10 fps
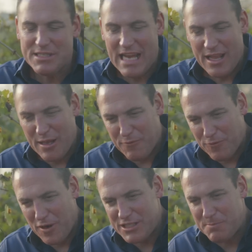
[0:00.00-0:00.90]
us how that
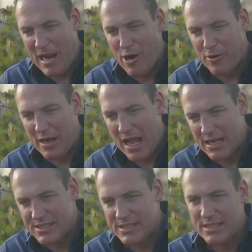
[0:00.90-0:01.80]
French
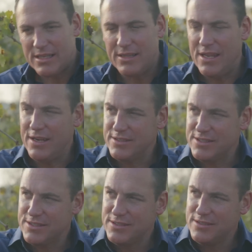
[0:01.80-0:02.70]
paradox
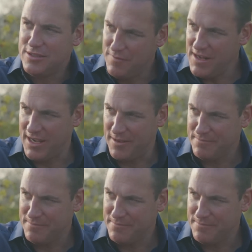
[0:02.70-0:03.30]
links to Vinia.